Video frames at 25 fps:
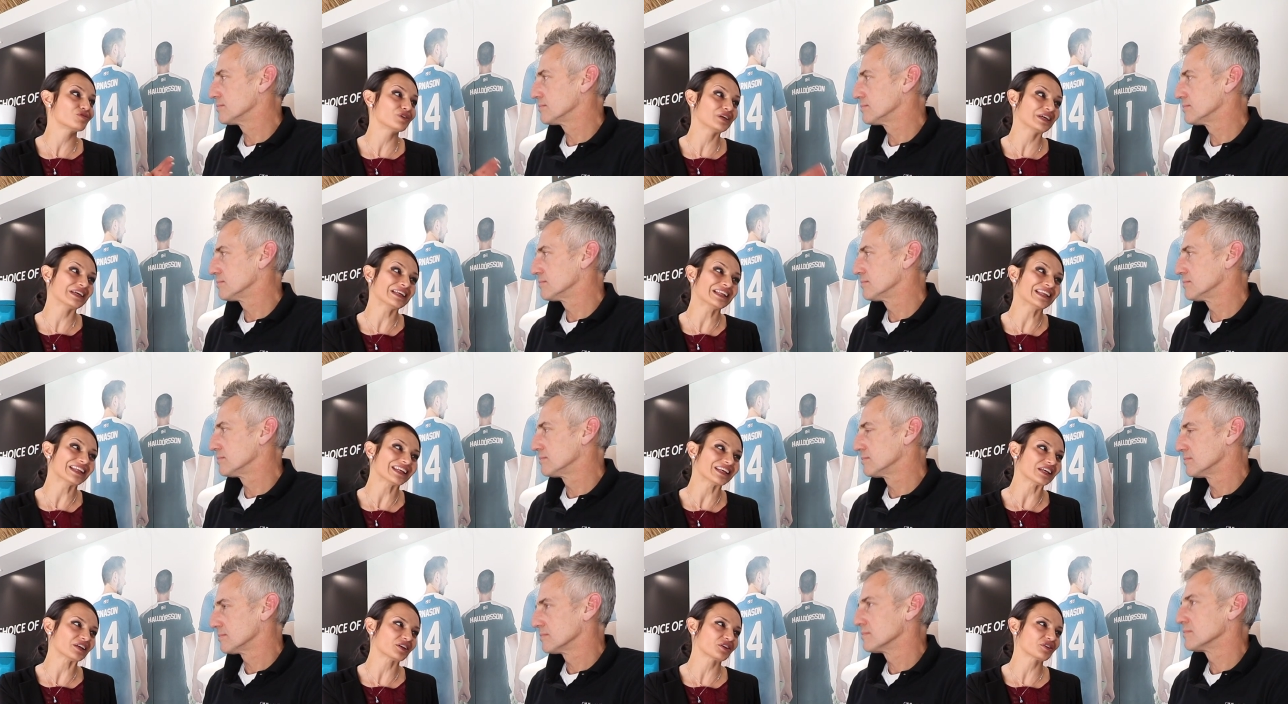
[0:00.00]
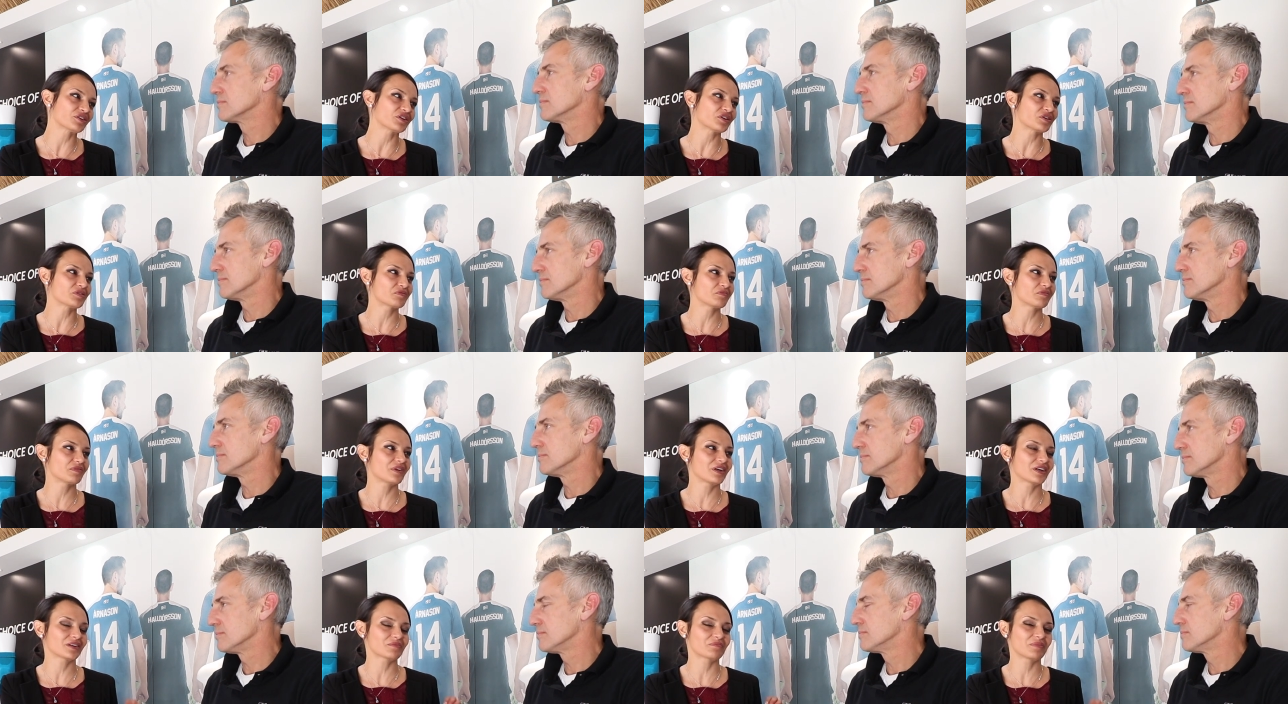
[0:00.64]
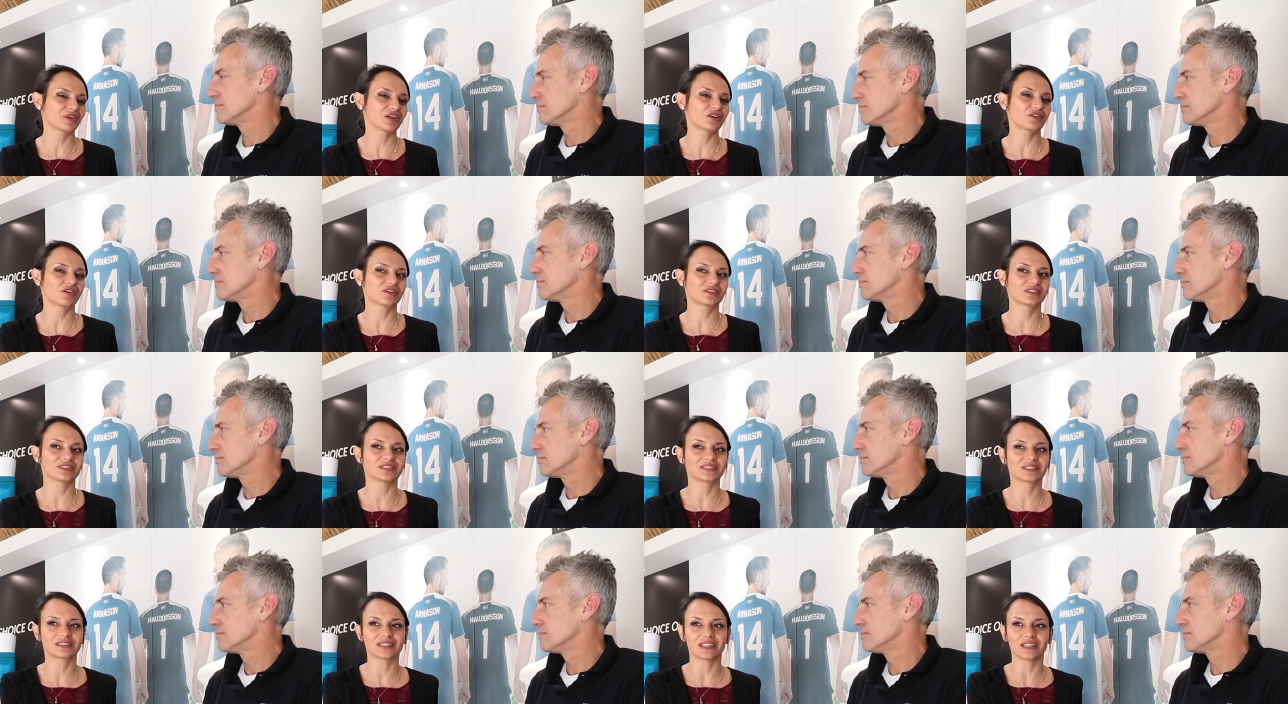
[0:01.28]
Speaker 1: really, you know, mm. like being
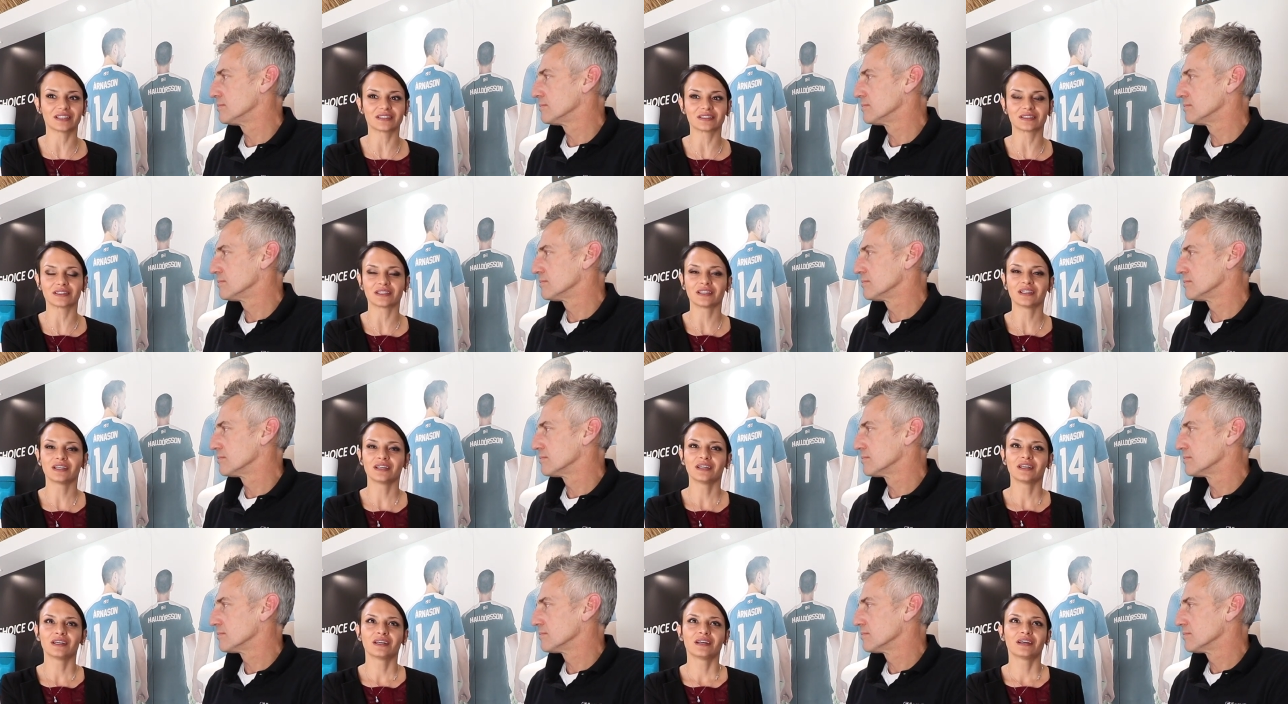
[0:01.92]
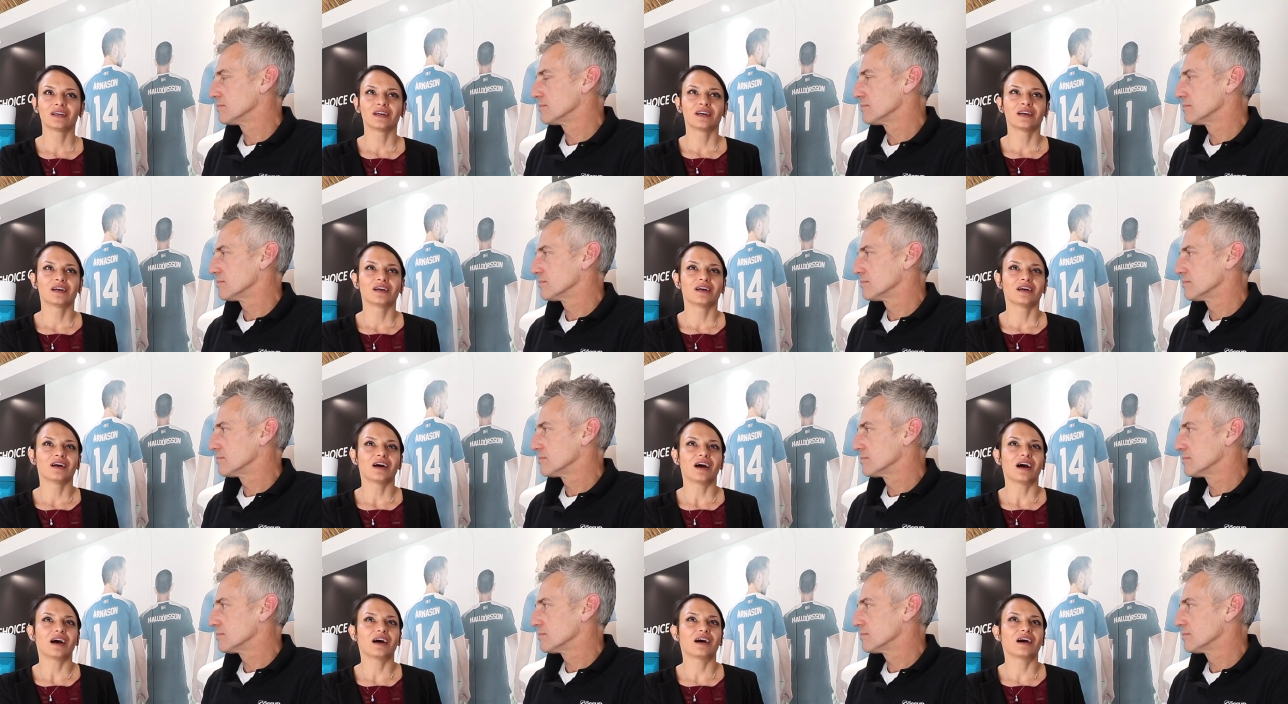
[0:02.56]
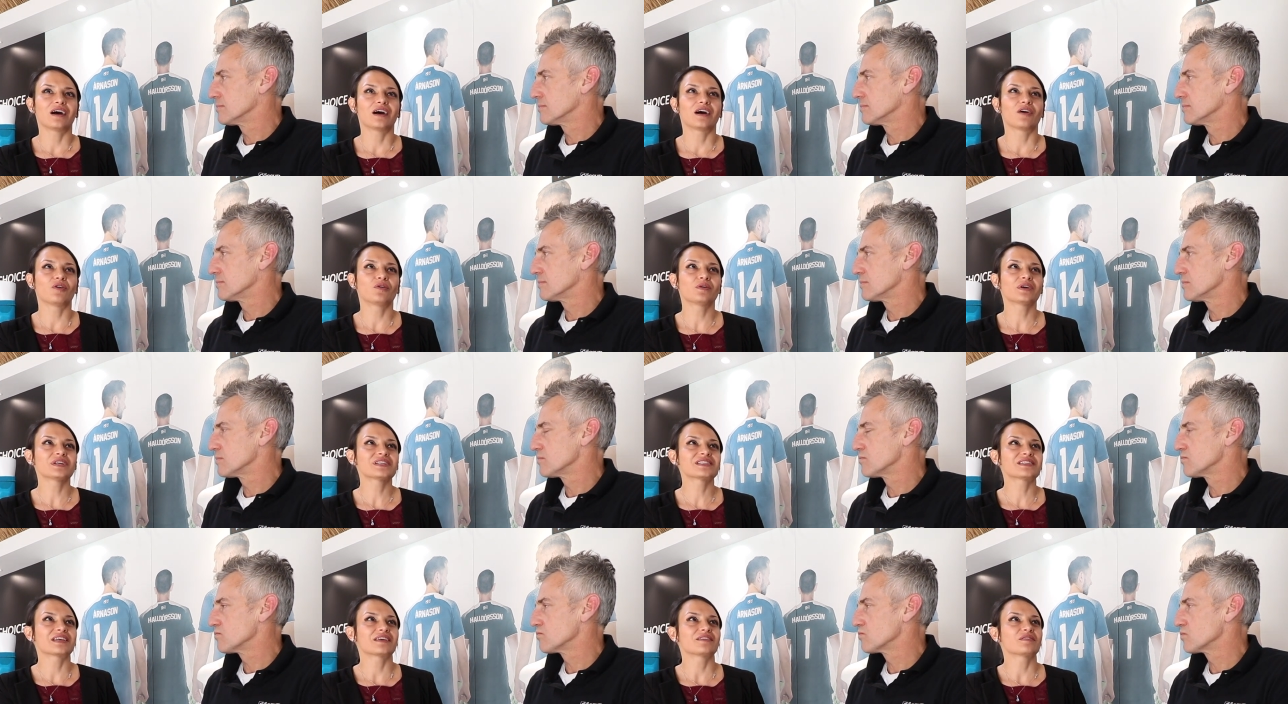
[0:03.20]
honest. And I always
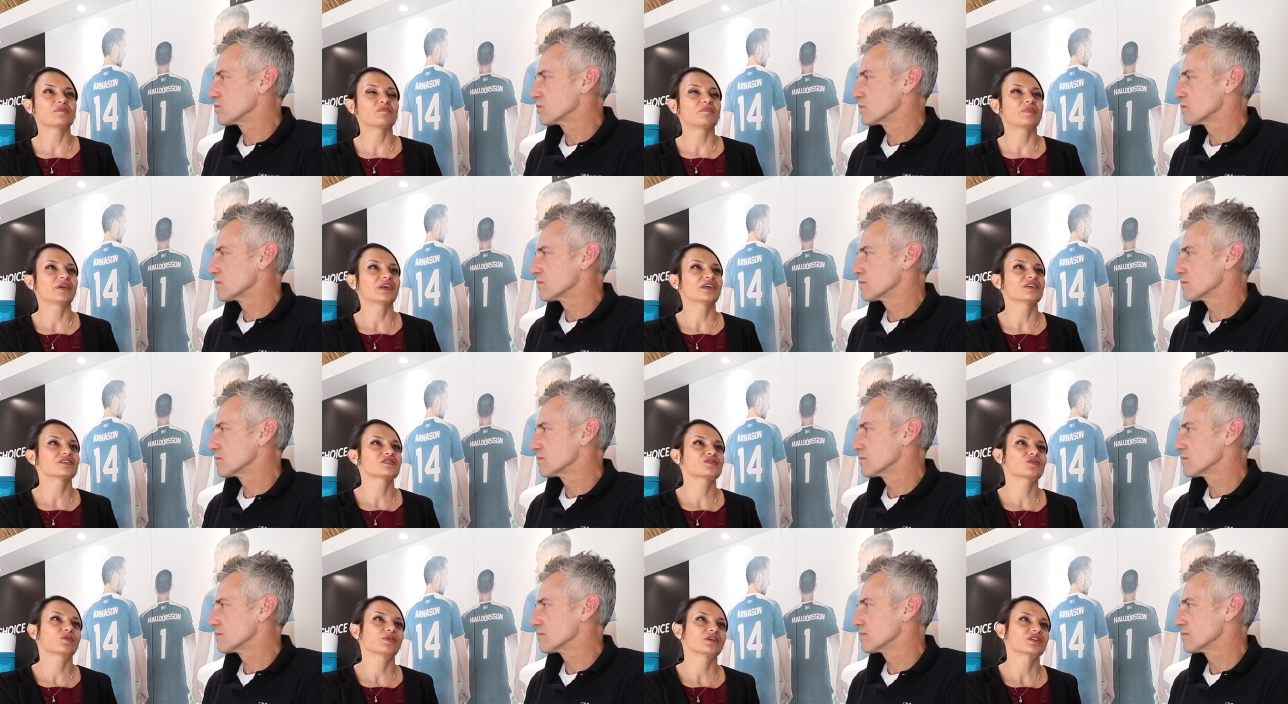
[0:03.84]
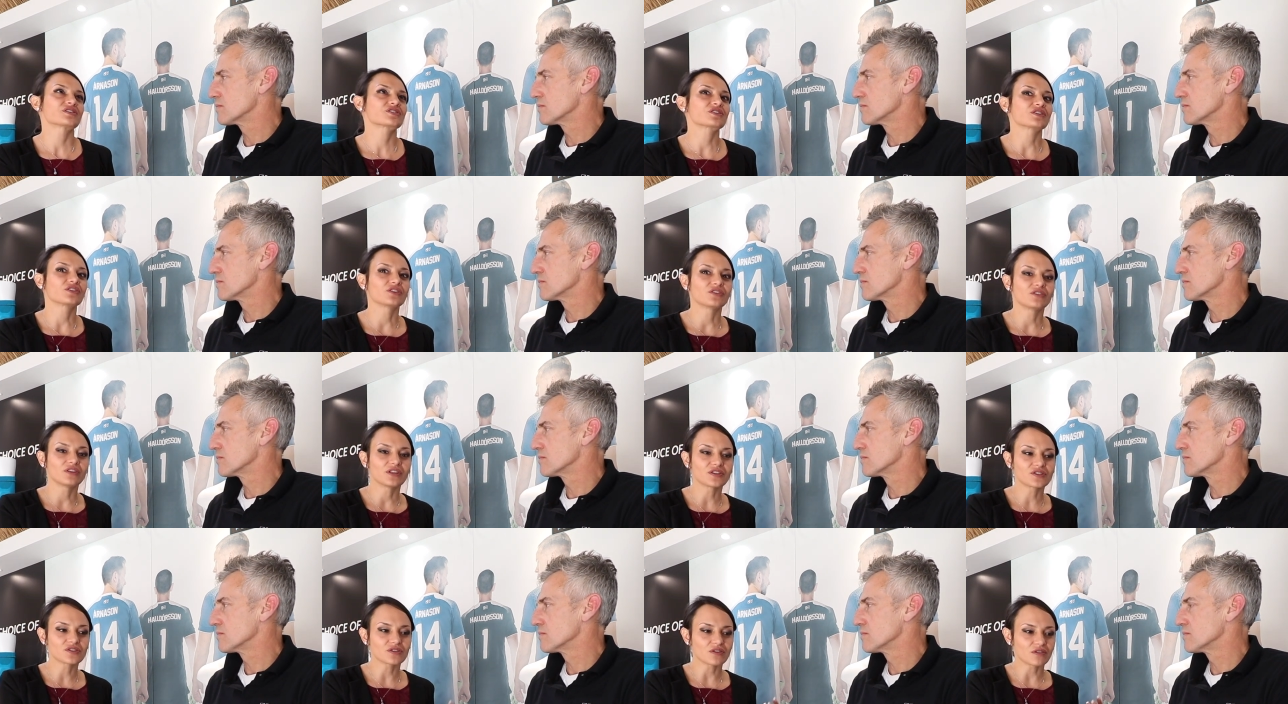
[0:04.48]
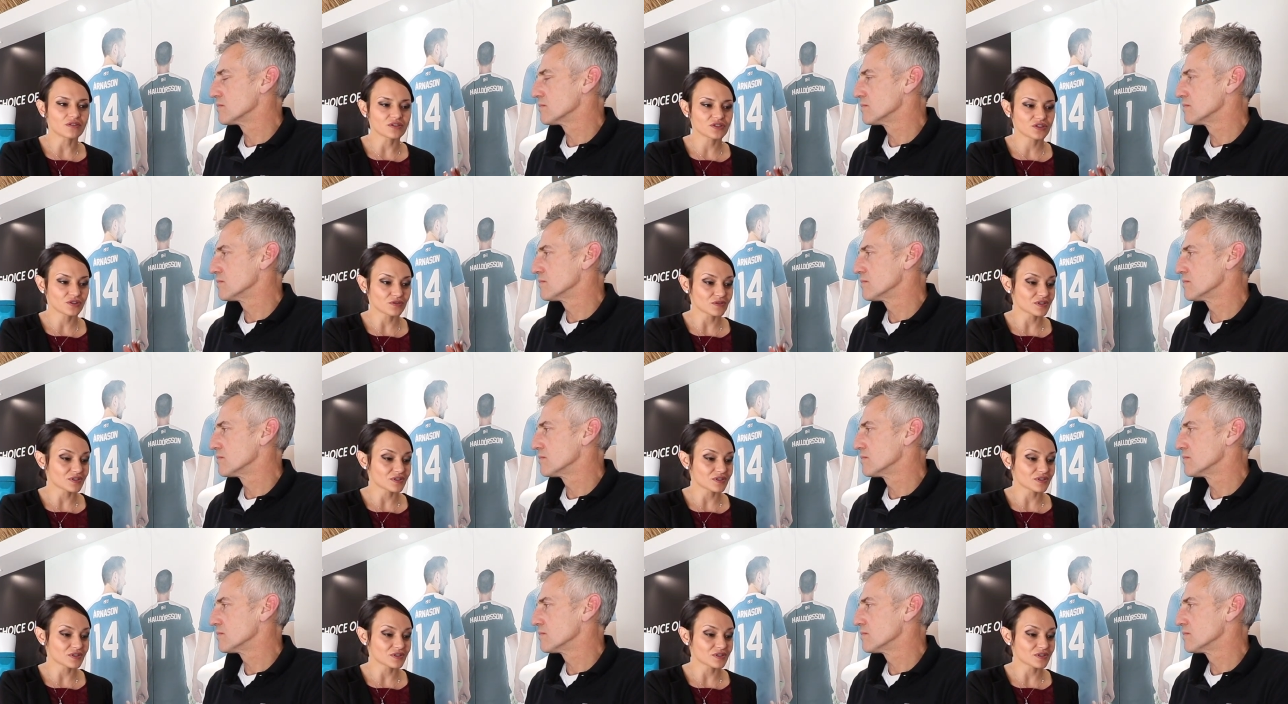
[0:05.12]
say the biggest question you need to ask